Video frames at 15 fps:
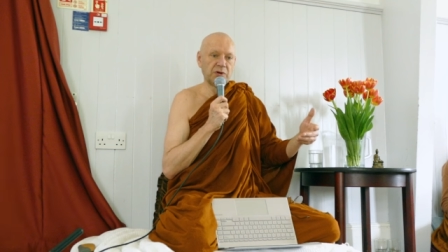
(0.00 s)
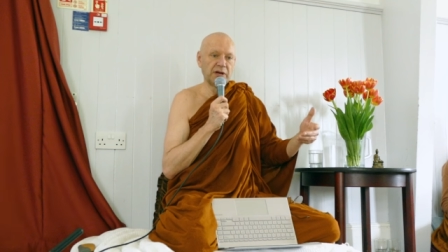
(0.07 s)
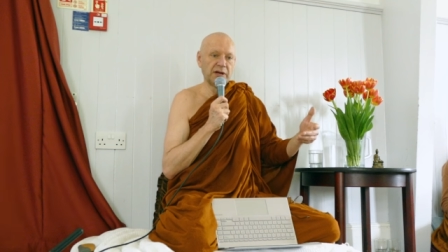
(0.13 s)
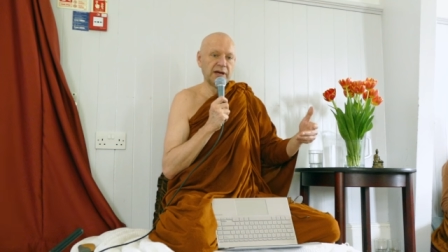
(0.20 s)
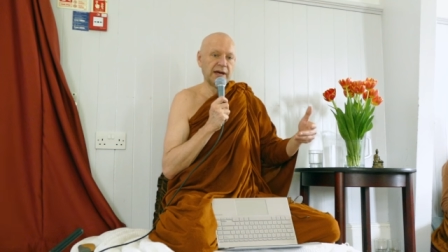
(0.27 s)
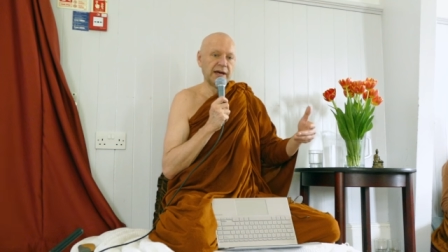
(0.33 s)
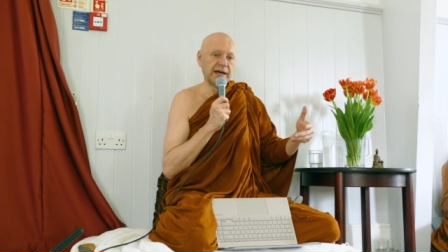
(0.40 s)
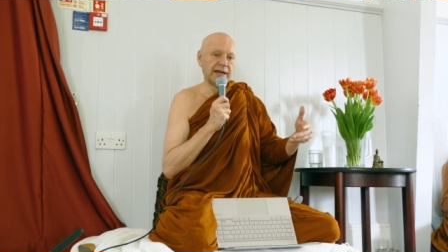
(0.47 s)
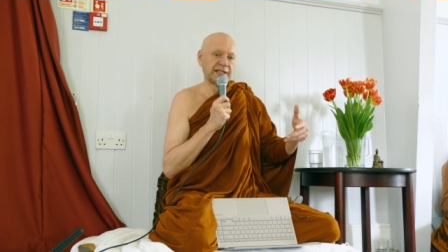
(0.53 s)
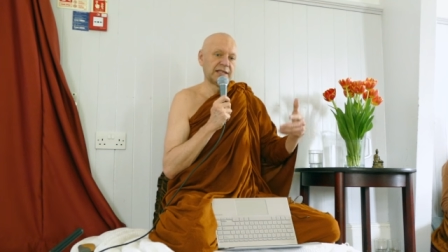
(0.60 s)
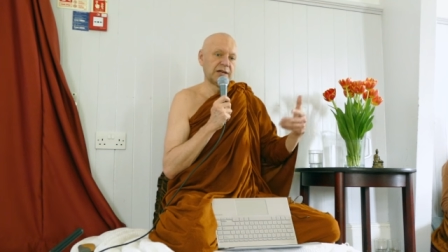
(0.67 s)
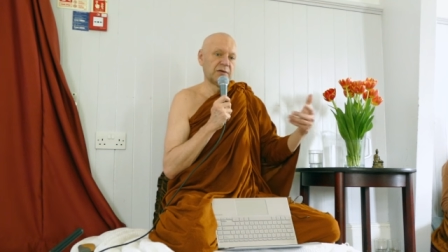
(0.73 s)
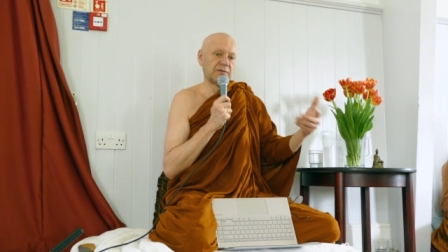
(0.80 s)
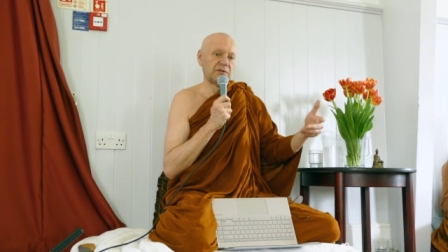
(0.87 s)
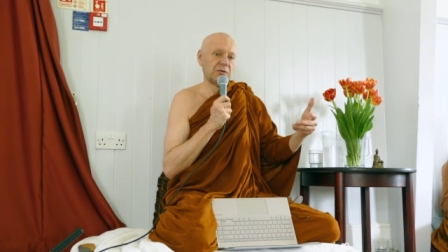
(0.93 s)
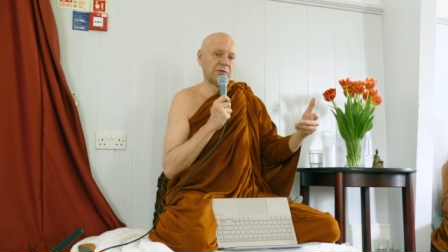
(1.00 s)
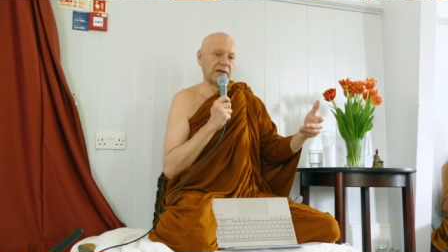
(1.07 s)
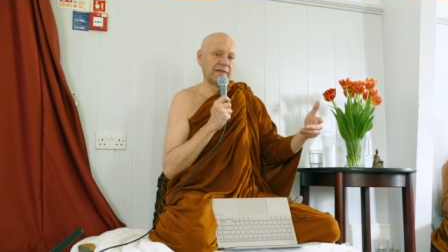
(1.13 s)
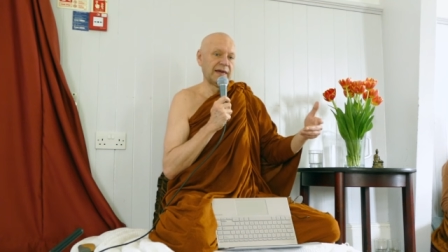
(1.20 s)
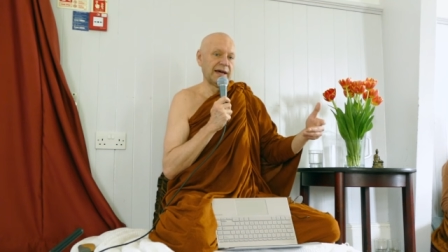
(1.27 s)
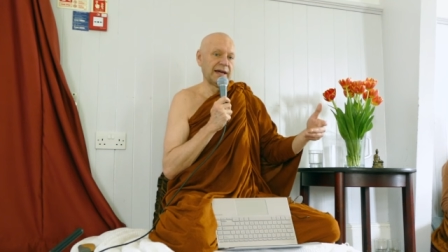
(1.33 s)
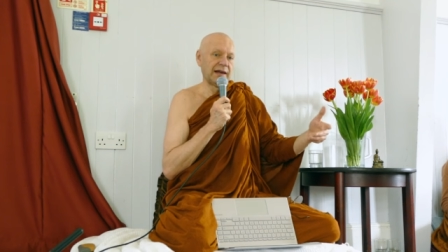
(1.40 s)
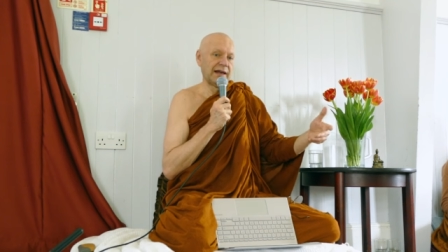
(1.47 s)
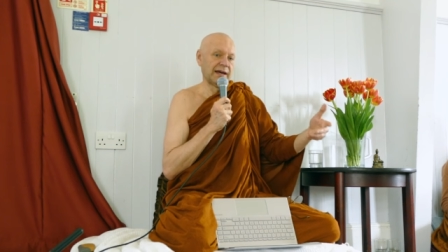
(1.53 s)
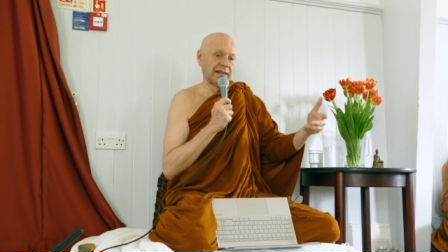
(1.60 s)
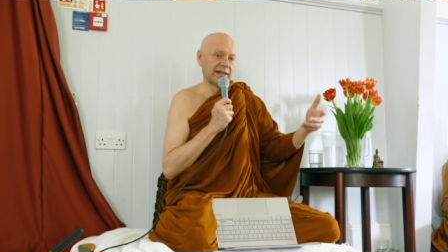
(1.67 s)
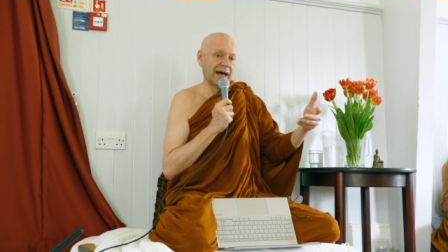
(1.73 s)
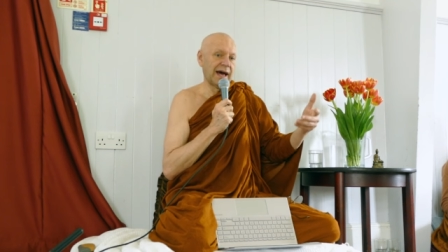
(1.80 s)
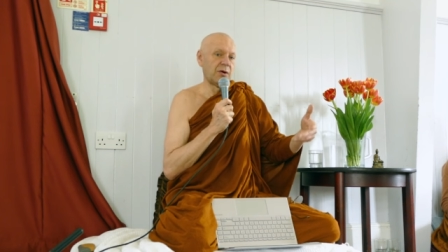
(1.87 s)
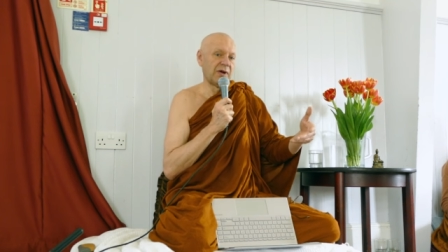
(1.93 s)
Uh, instead of doing that, like
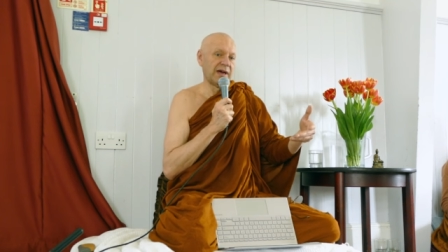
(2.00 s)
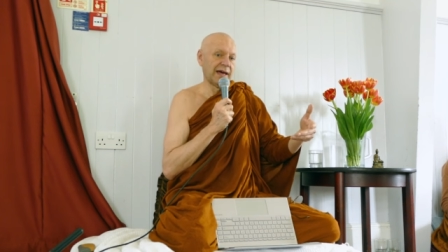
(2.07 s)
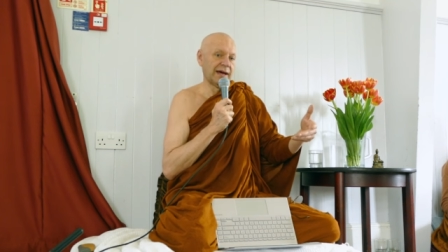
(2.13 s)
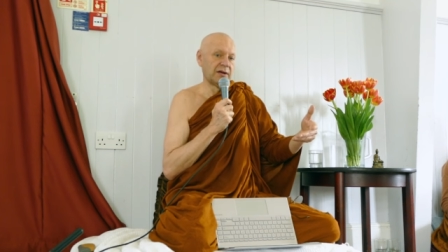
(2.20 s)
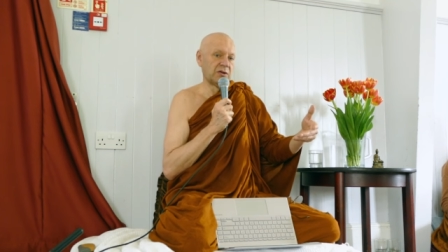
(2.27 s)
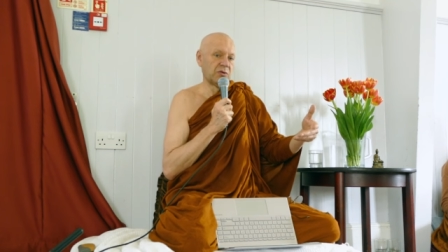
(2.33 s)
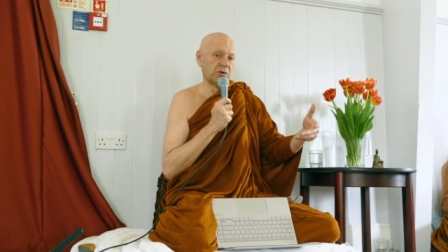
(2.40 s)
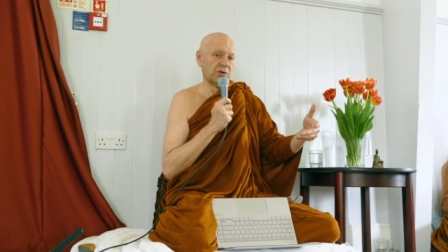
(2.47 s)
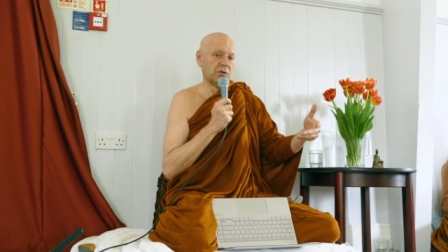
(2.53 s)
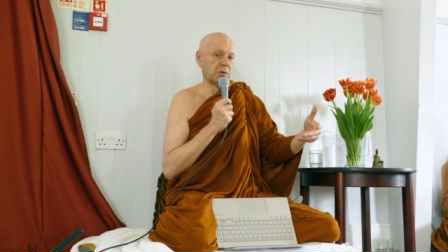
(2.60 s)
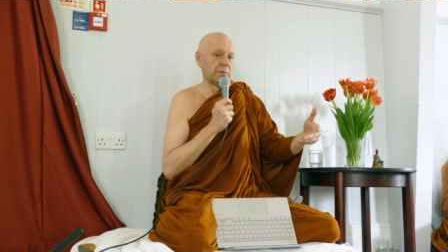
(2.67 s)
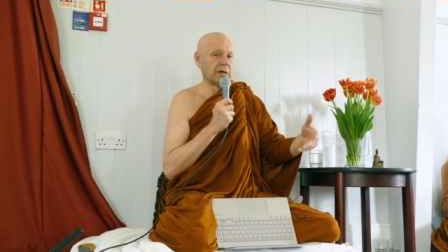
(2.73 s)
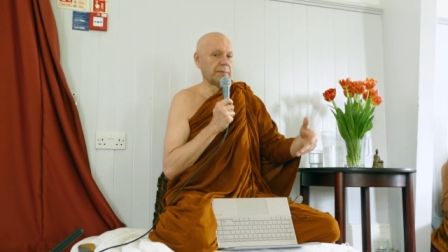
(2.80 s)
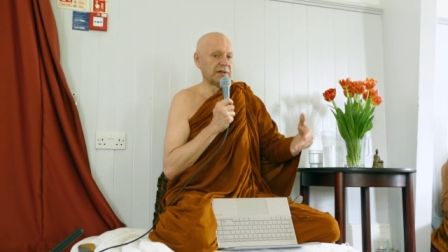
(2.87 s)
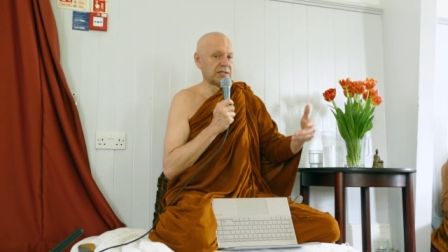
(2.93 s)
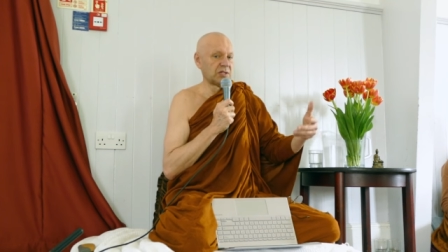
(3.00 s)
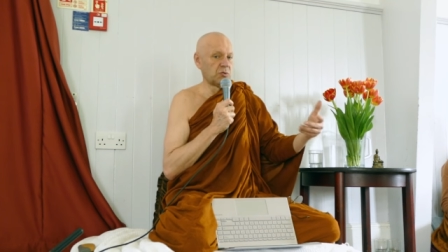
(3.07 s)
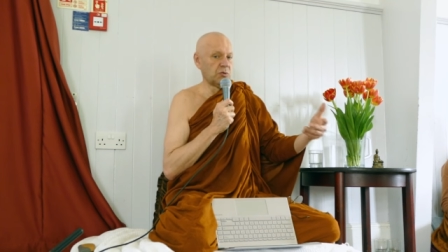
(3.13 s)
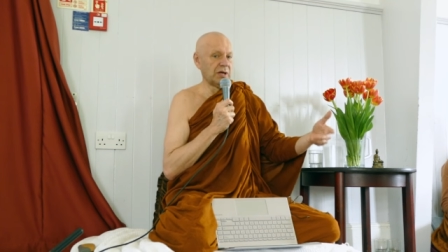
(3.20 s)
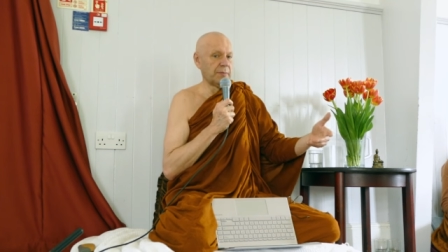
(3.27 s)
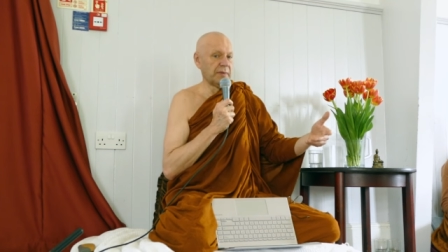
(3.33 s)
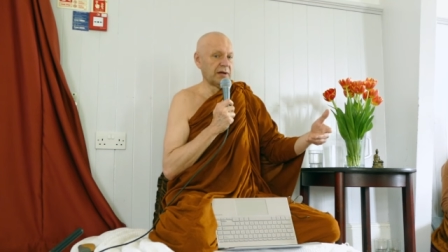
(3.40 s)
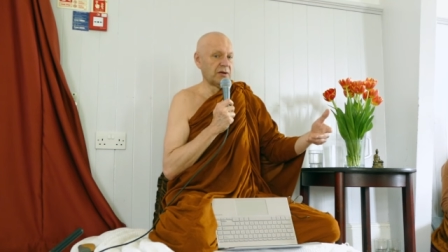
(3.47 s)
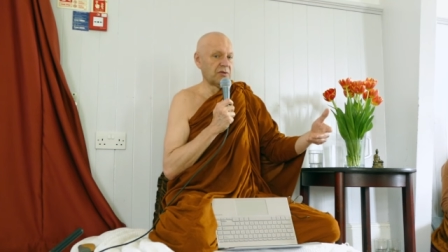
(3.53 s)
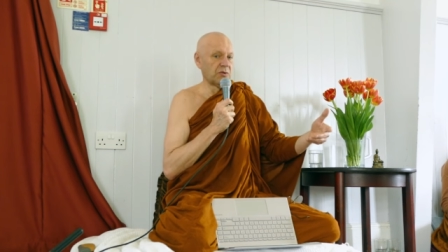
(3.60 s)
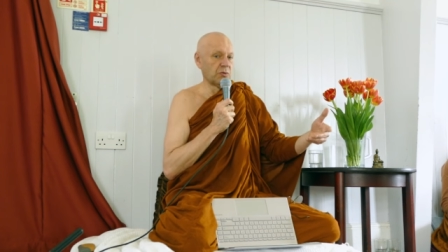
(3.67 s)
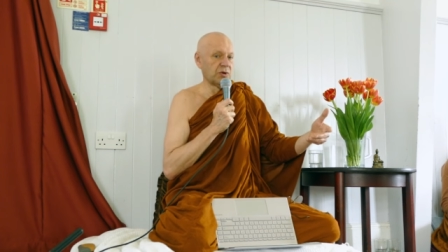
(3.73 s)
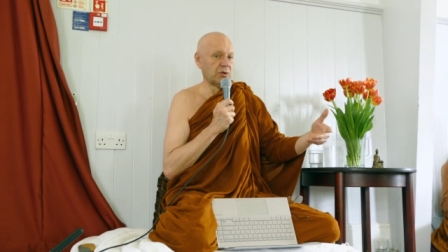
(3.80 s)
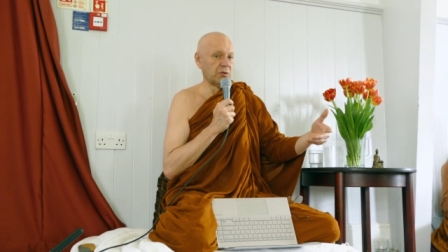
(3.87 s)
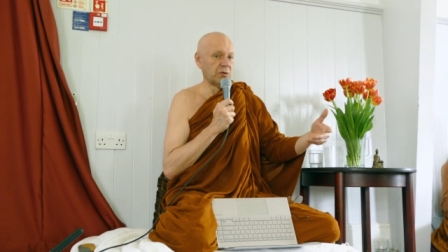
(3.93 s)
an arahant would do, maybe a stream entry
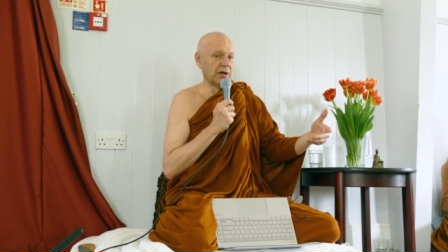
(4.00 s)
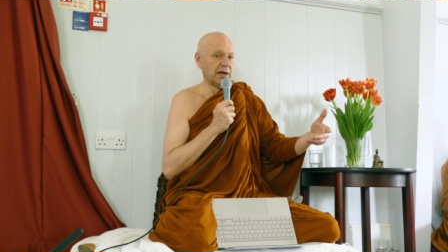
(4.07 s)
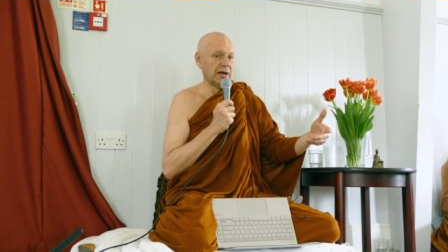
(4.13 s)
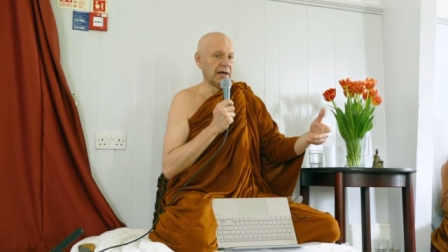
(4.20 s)
would do,